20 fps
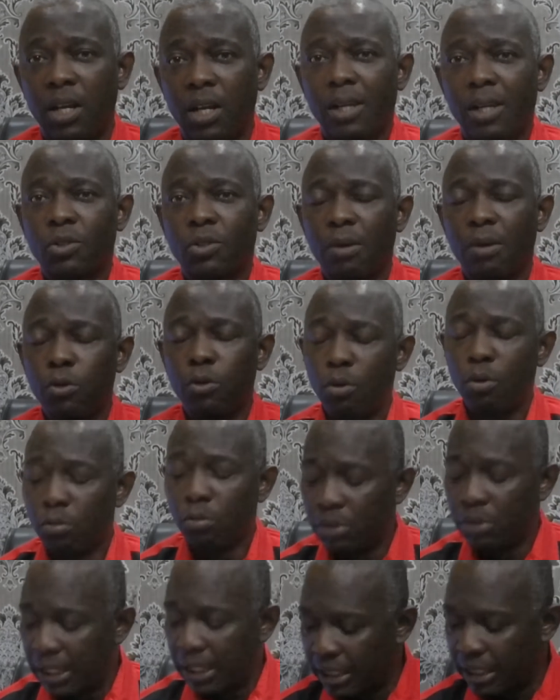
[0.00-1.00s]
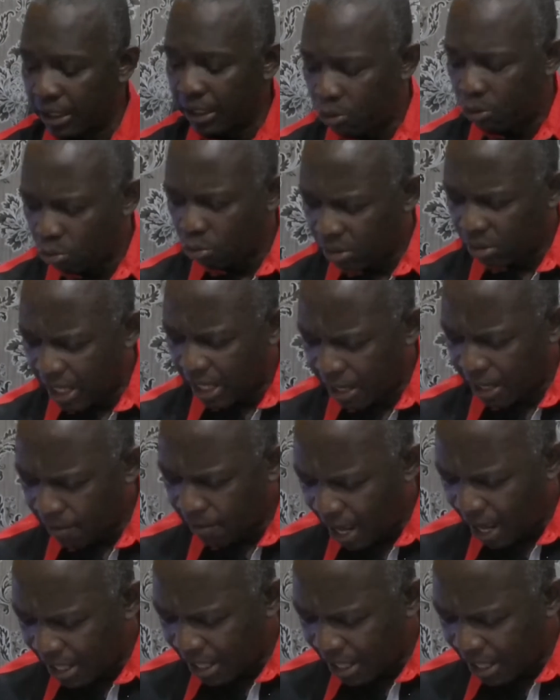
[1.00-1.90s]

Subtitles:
So I'm going to read it today, and I'm